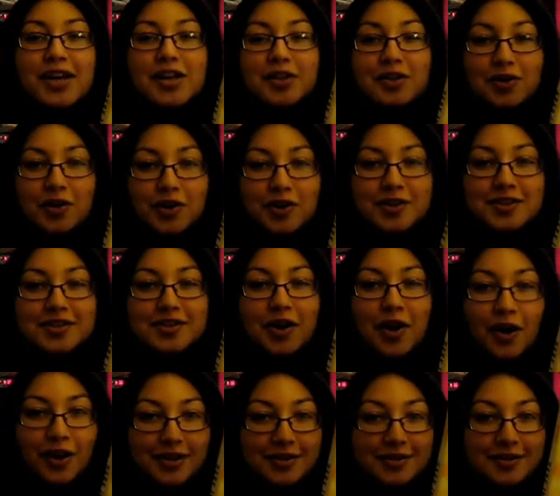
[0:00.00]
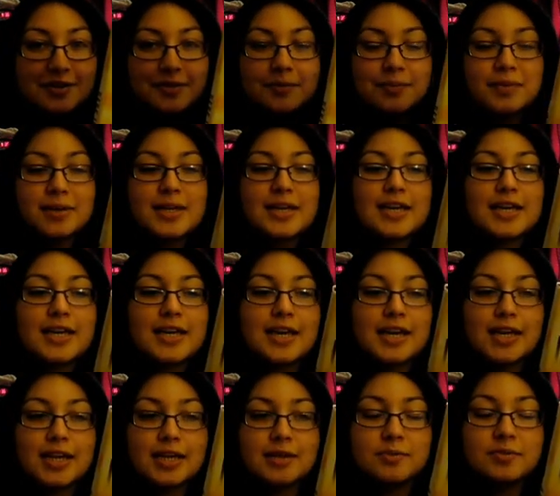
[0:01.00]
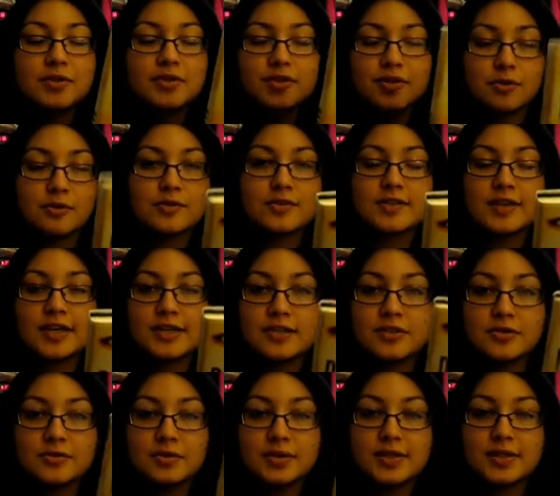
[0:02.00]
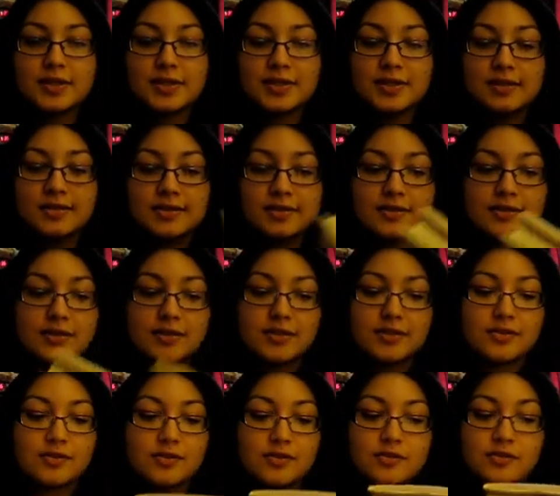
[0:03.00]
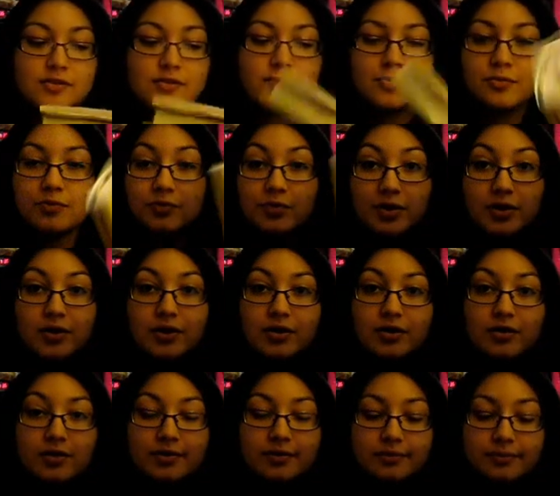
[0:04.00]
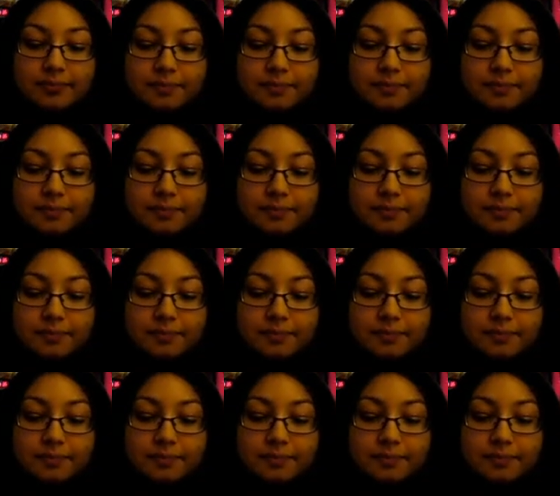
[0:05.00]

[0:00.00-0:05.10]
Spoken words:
looks awesome, and I'm so psyched to read this. It just looks really good.